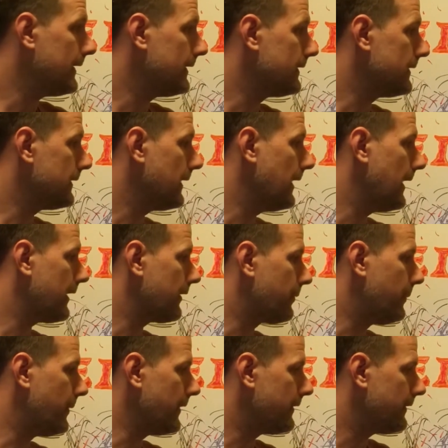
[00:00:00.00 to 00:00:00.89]
in
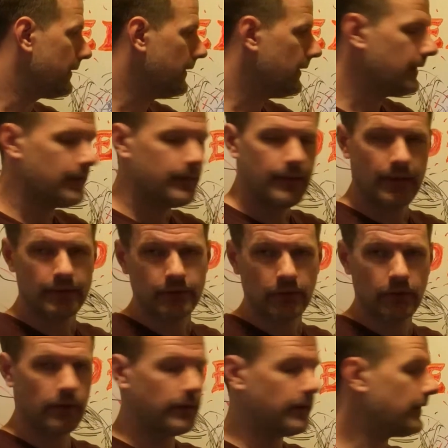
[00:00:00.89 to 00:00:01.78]
length, but
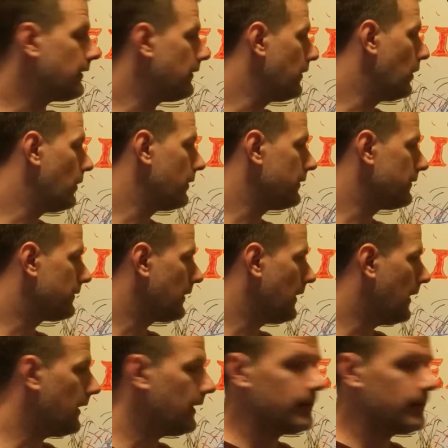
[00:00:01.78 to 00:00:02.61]
that's all you need to know is